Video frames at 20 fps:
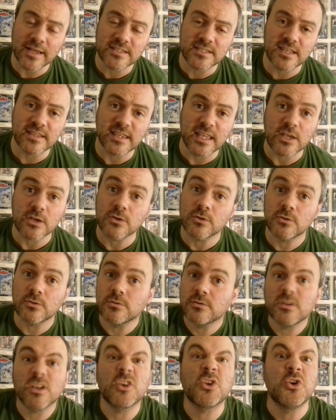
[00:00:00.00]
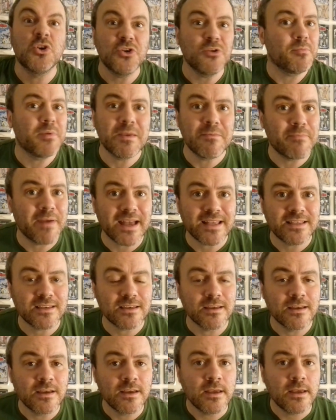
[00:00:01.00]
backs that they that could have been better,
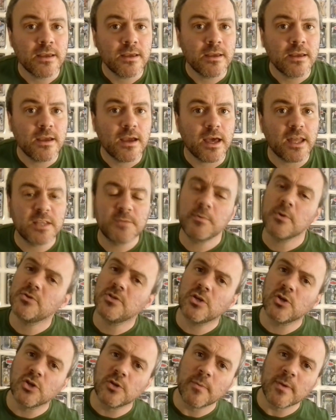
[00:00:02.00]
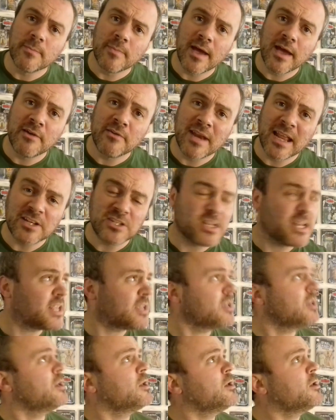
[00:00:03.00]
and I suppose they could have been better, and
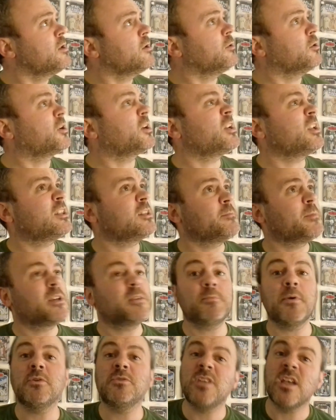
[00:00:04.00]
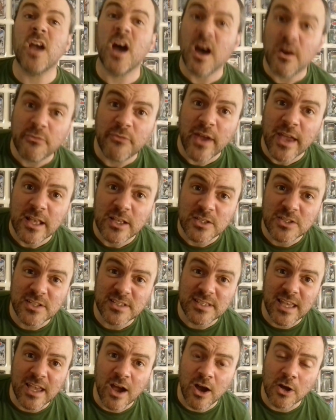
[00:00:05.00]
actually, looking at them, I suppose they are fails,
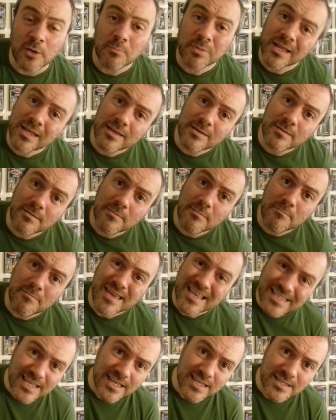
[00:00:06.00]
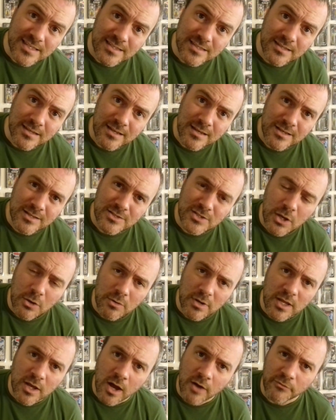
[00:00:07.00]
because they are complete misses.
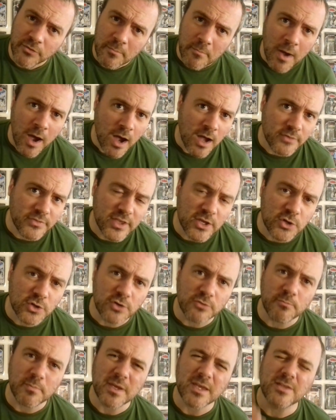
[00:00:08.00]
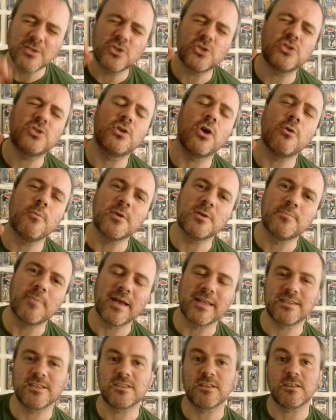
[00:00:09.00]
Totally off the mark. They could have been so much
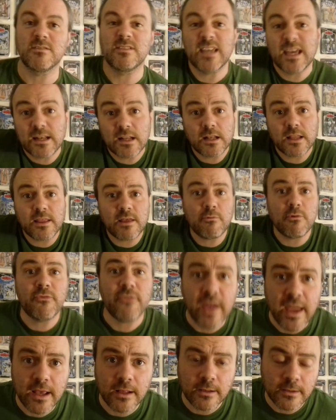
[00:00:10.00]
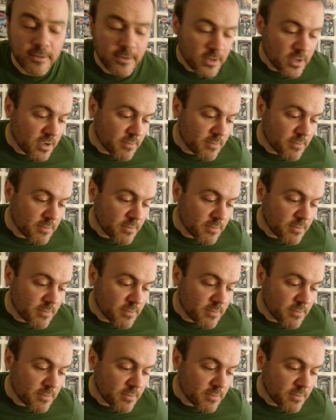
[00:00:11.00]
better, so technically they were a fail.